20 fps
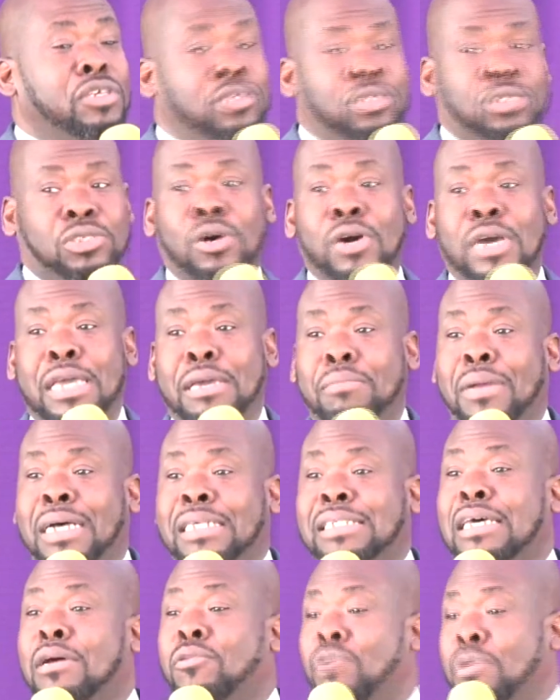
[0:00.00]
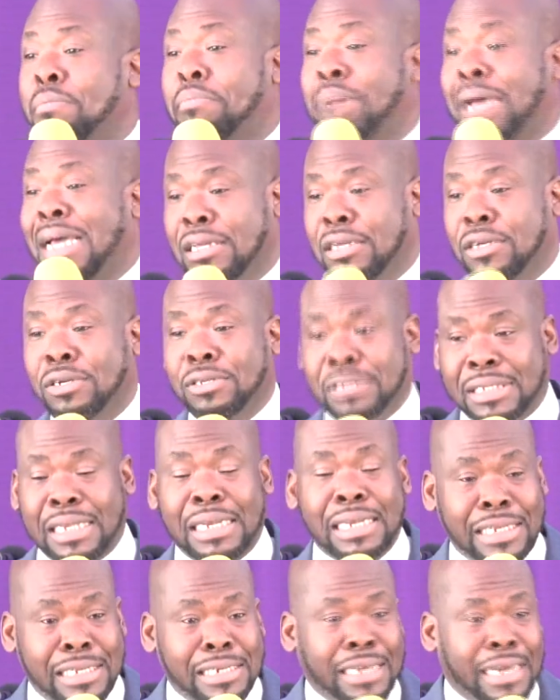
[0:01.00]
saw him as a rebellious
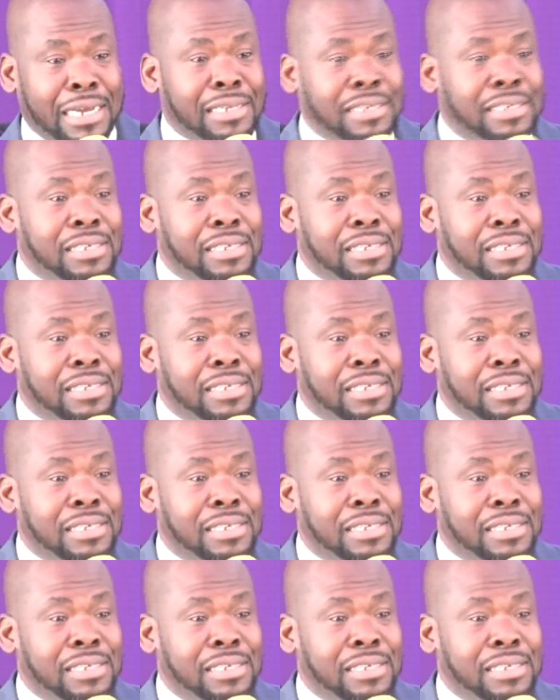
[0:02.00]
leader